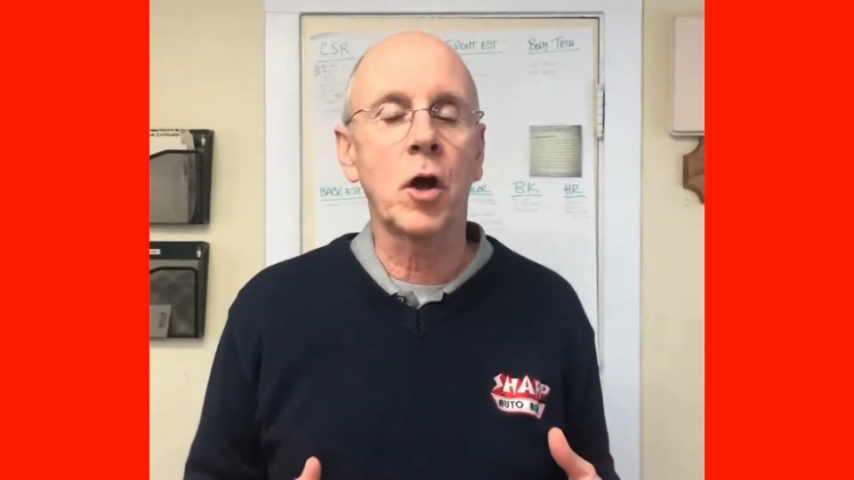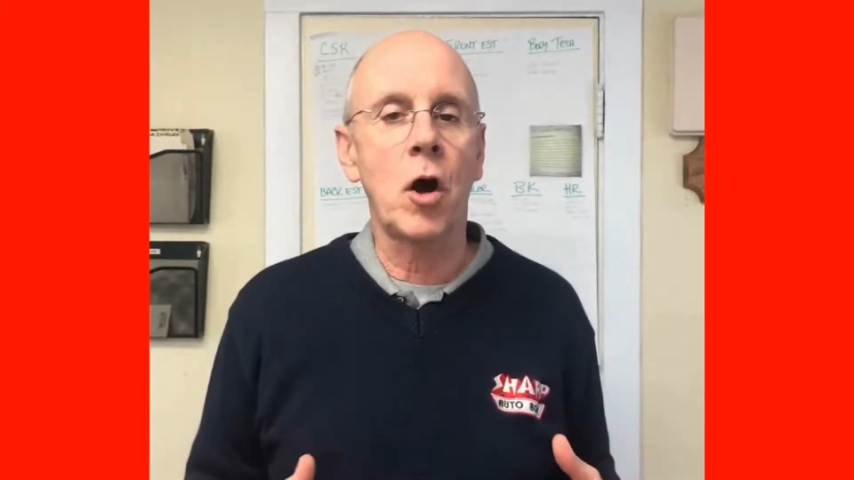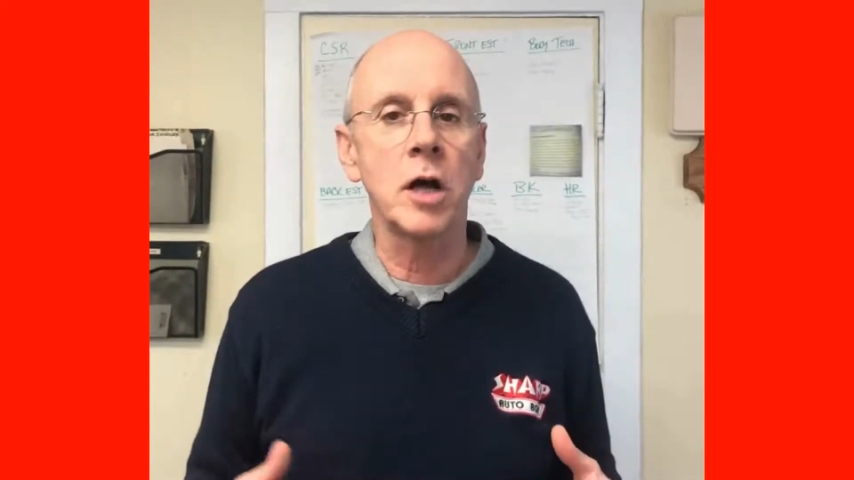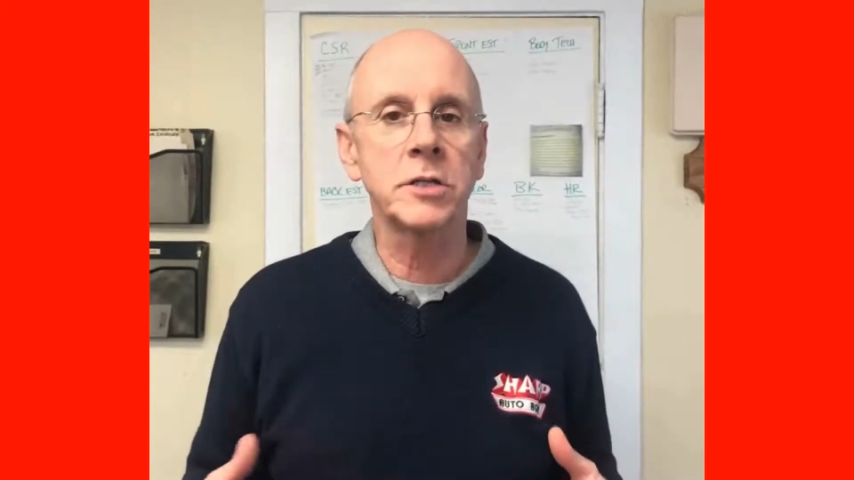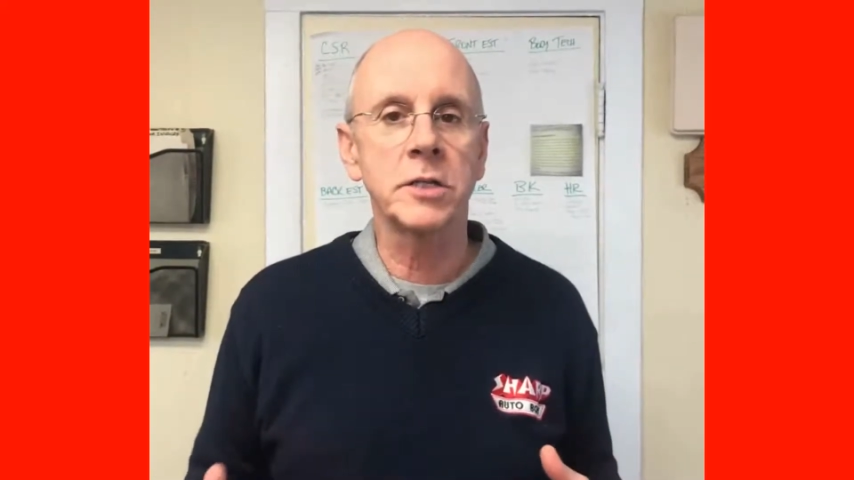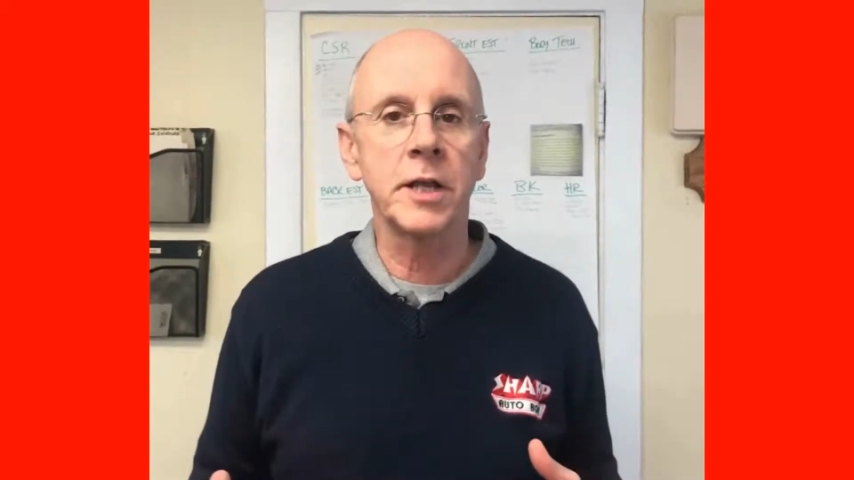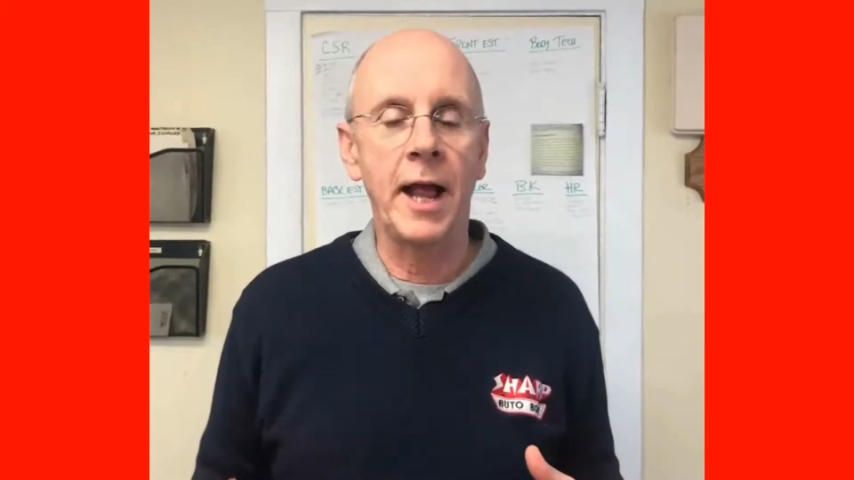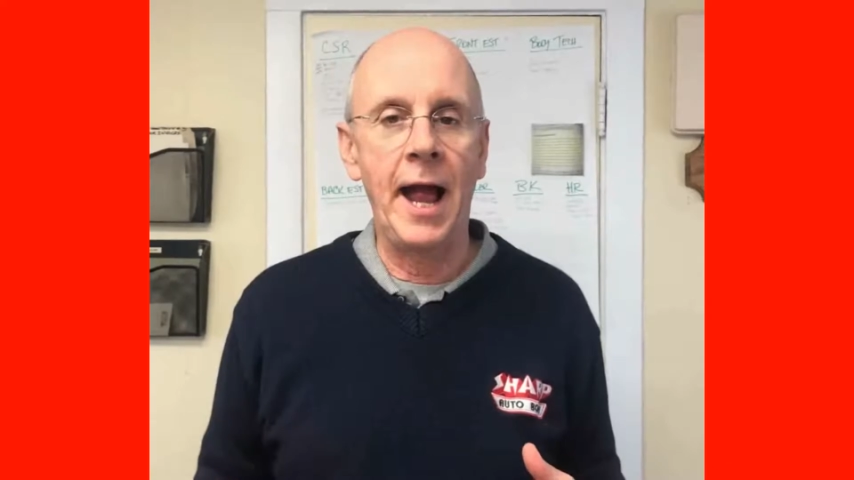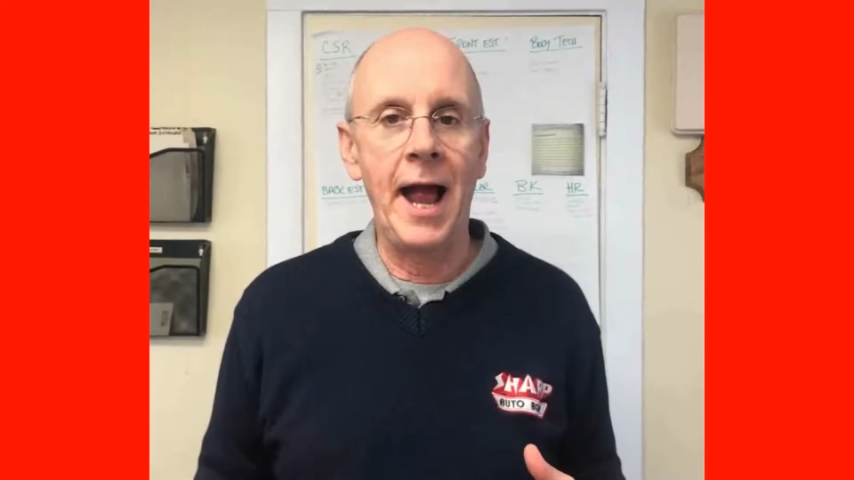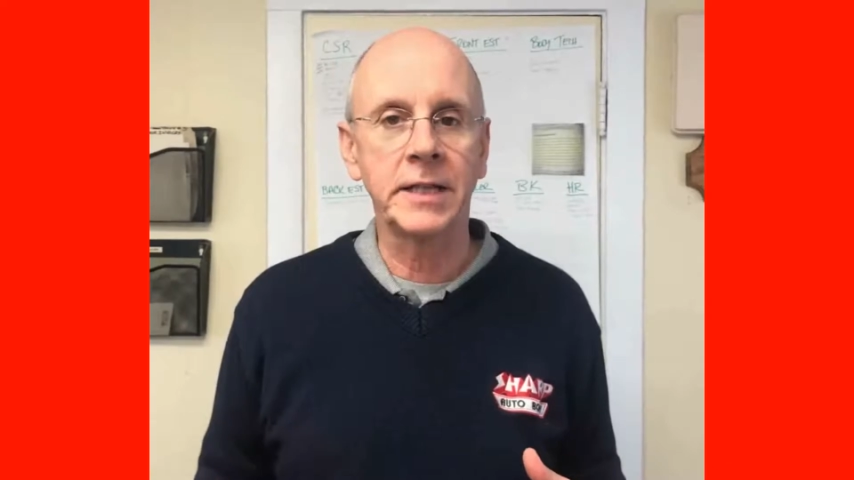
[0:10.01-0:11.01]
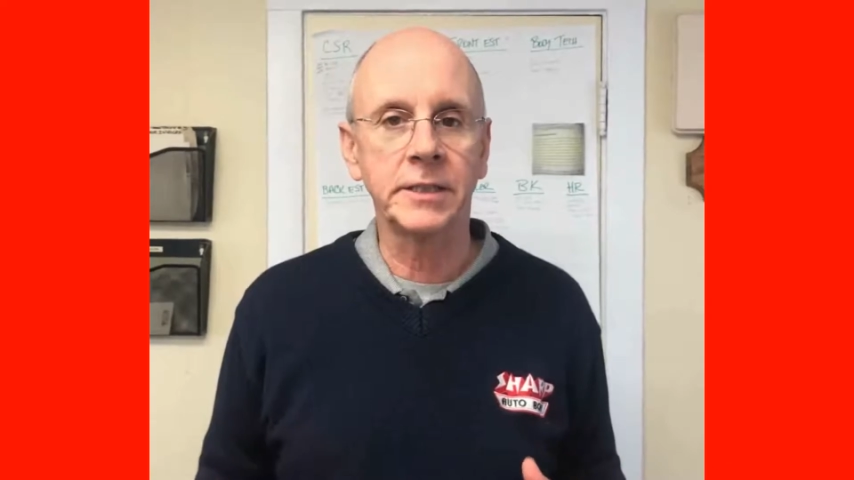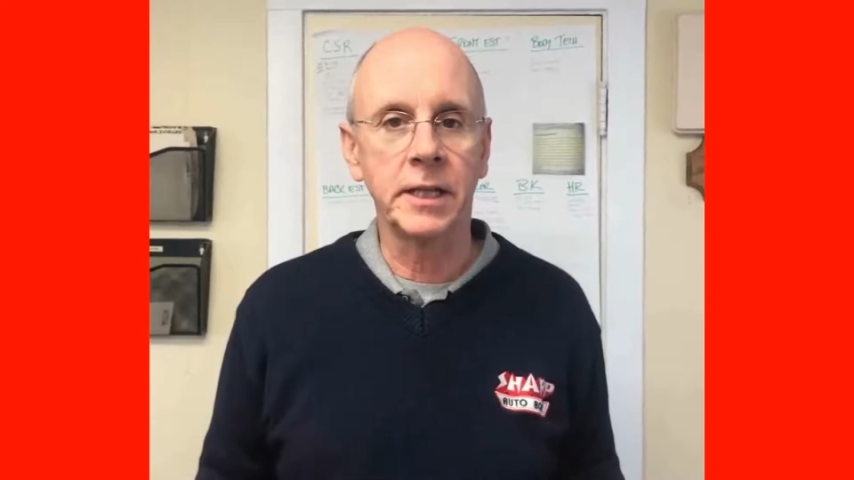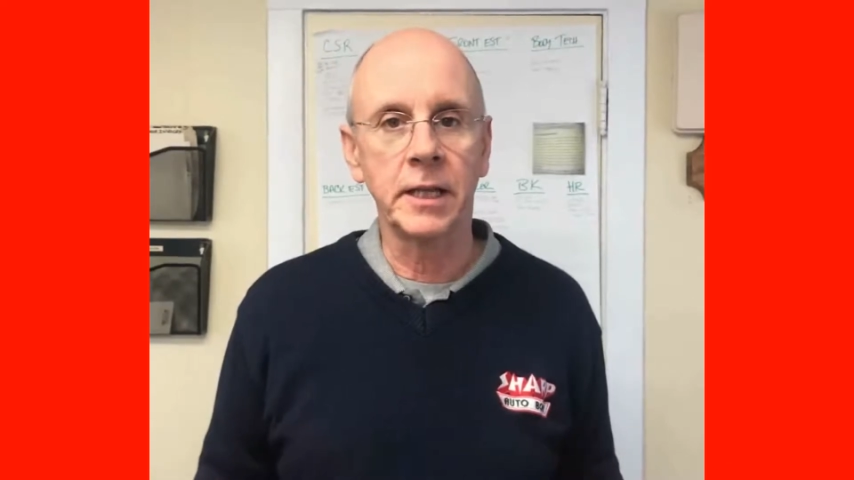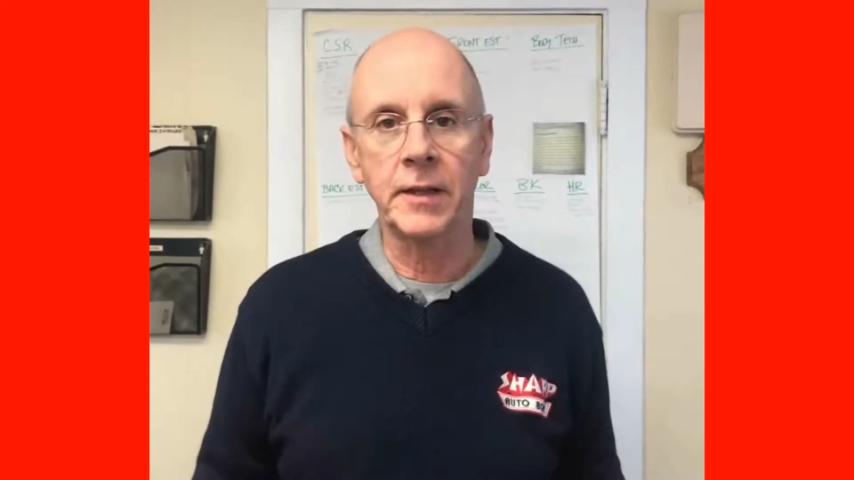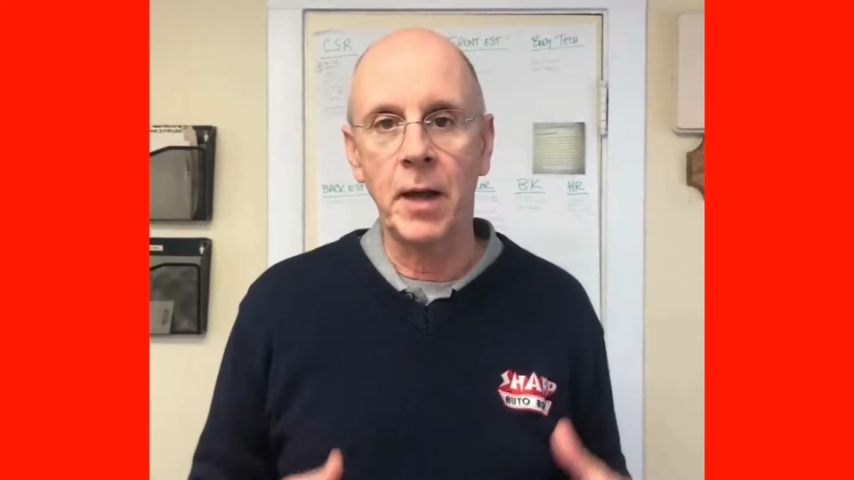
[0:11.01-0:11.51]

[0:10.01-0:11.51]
causes an accident,